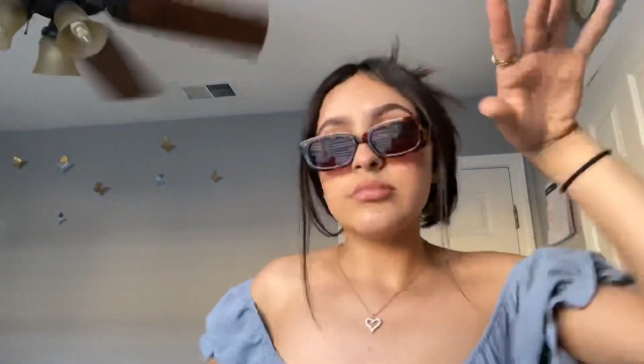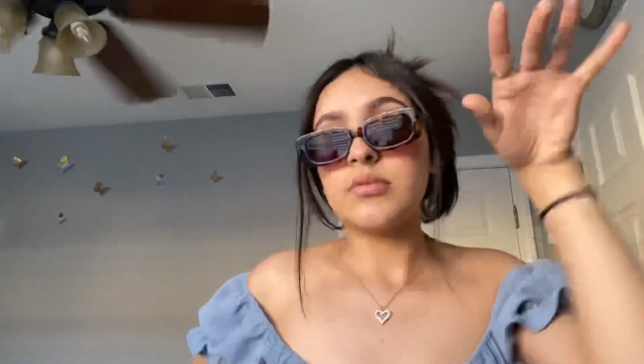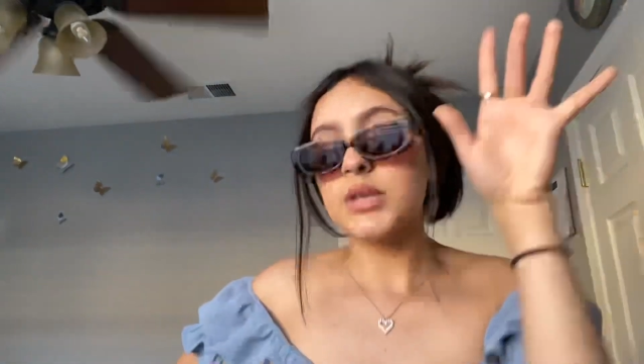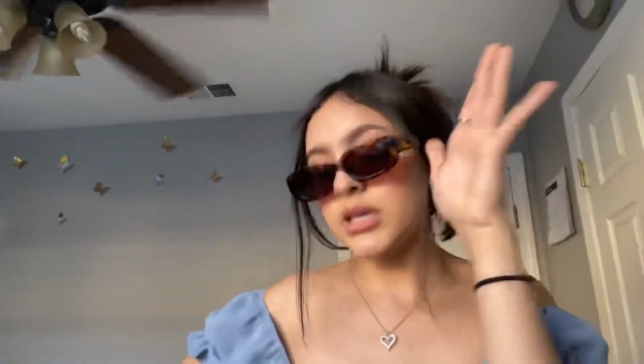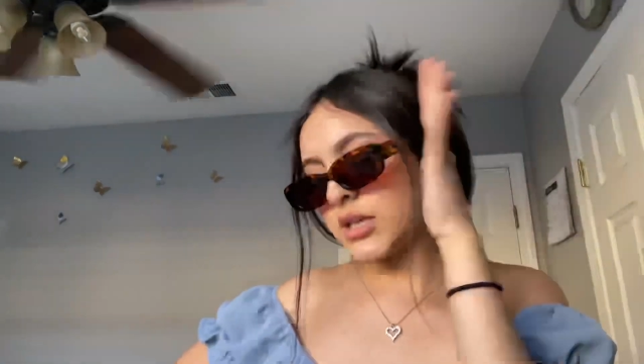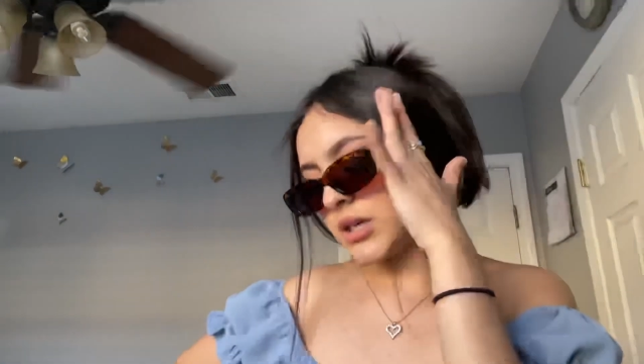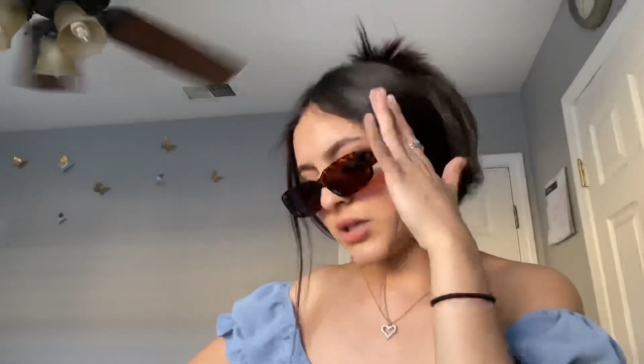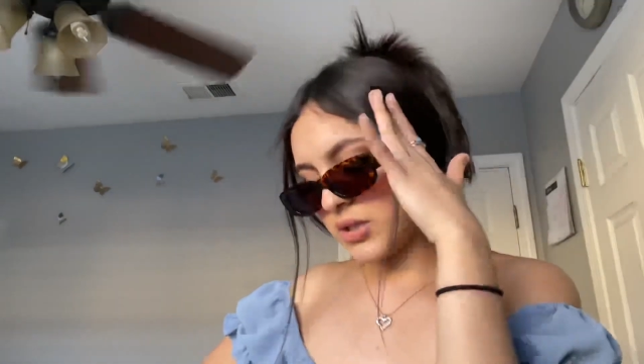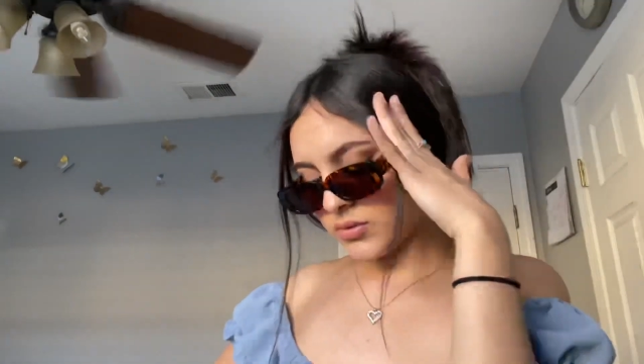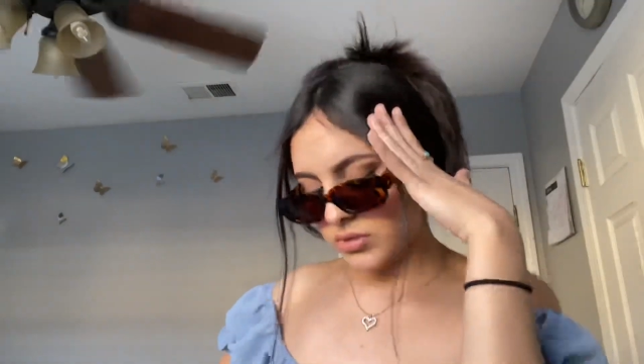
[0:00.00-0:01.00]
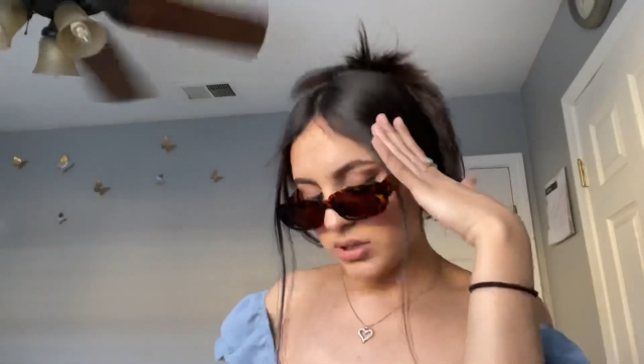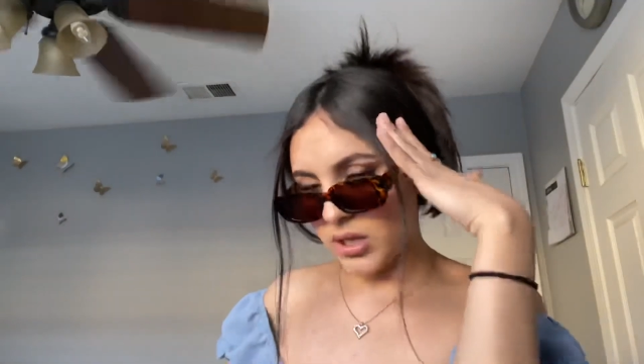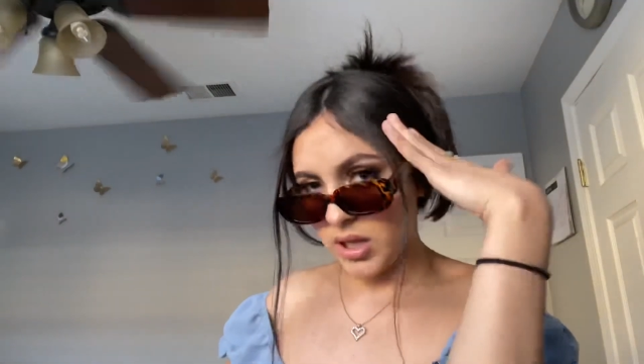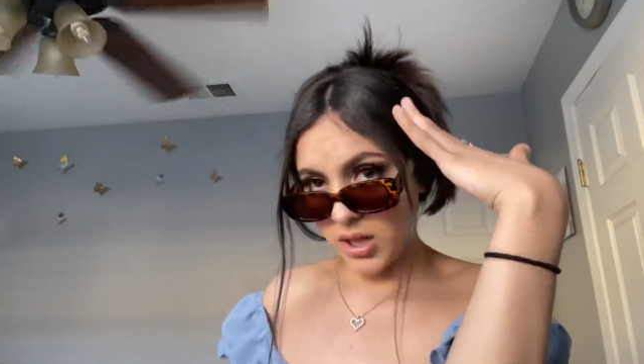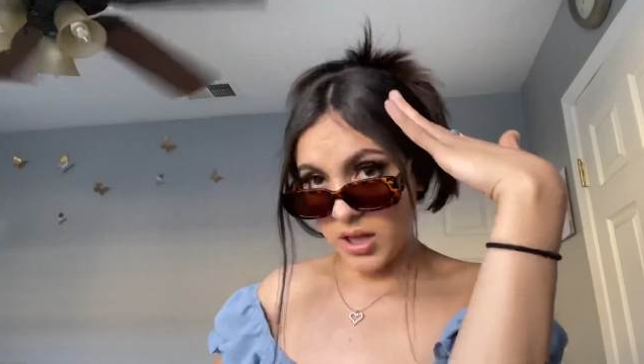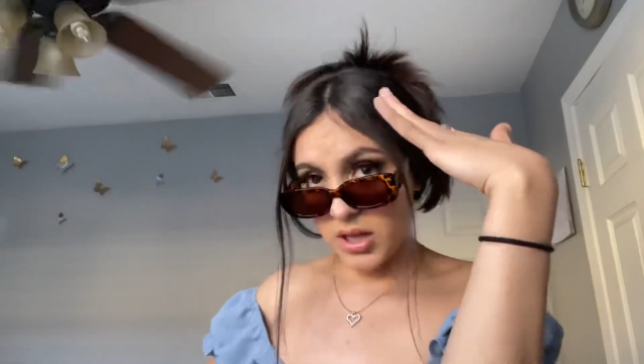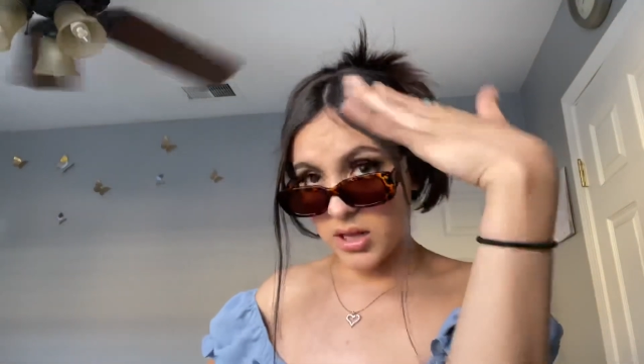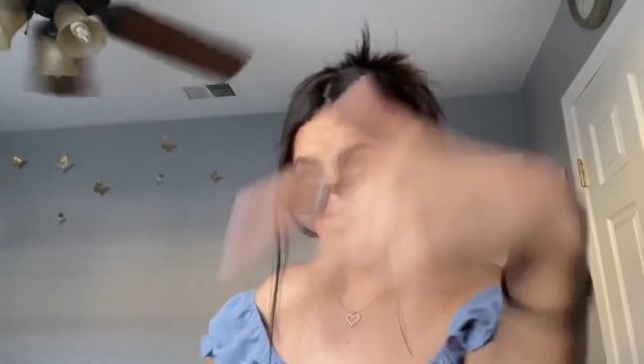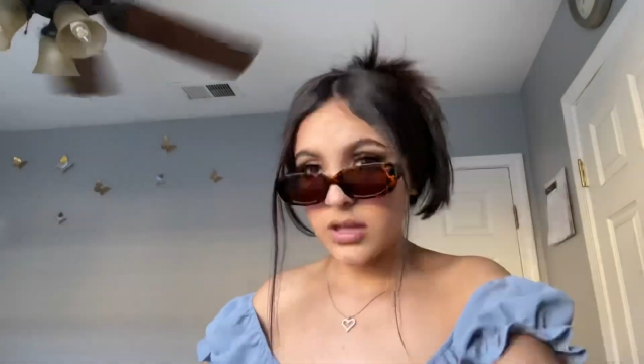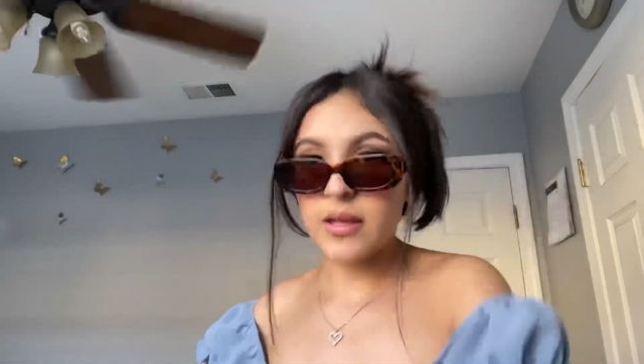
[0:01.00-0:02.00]
need to
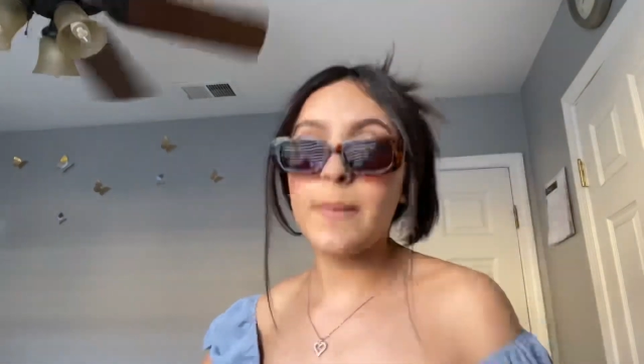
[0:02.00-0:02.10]
sing.